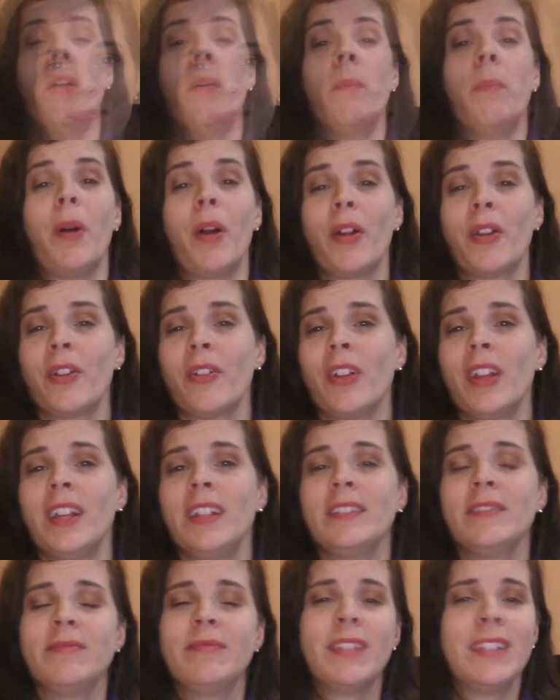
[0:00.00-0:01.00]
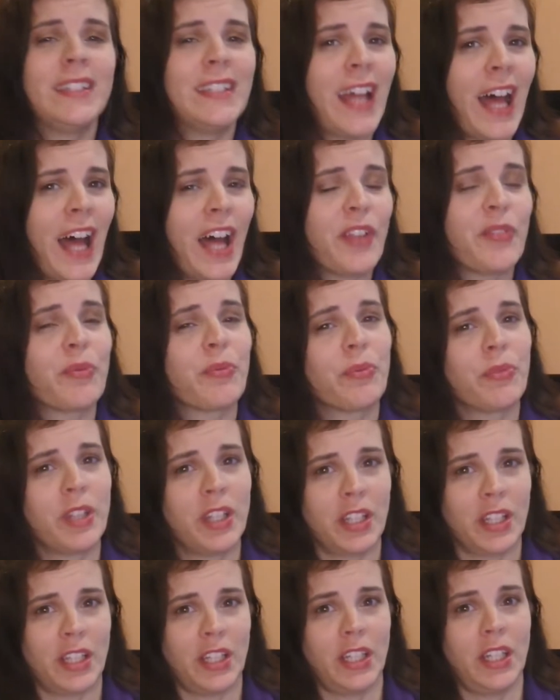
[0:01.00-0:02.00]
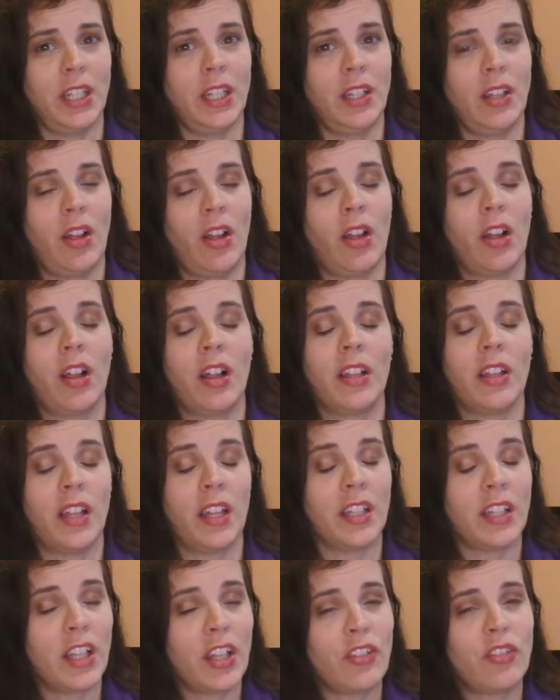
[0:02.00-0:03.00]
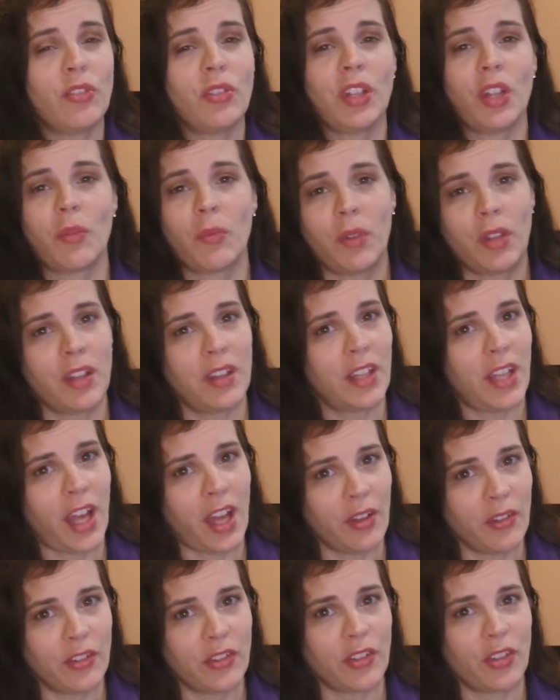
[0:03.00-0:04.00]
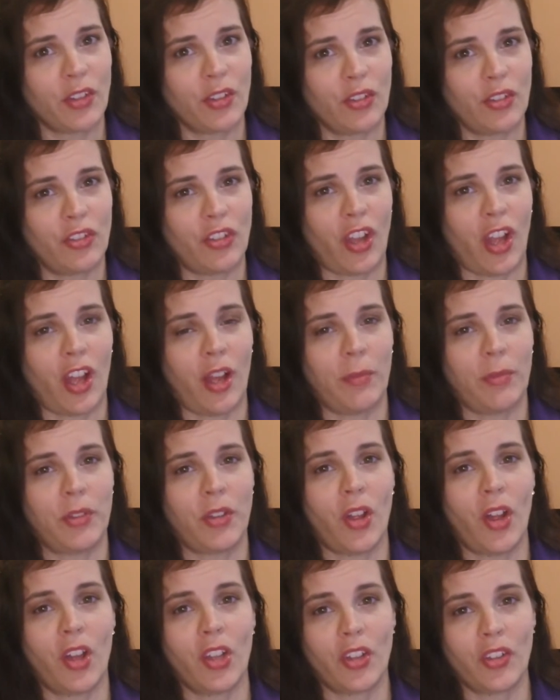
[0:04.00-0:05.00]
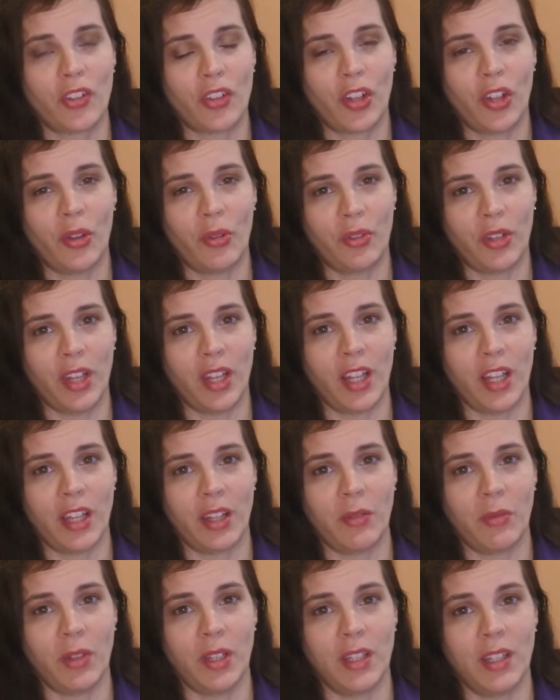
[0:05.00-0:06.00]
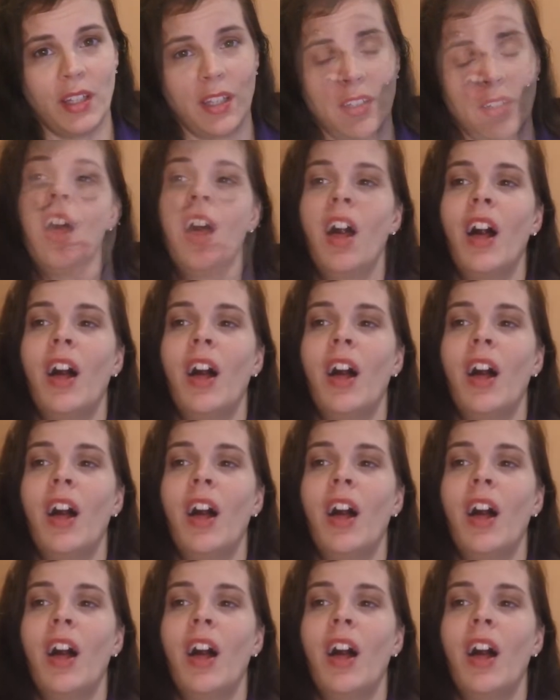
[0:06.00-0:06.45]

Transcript: Bartering, not really, unless you get one of the outskirt shops on a slow day like we did.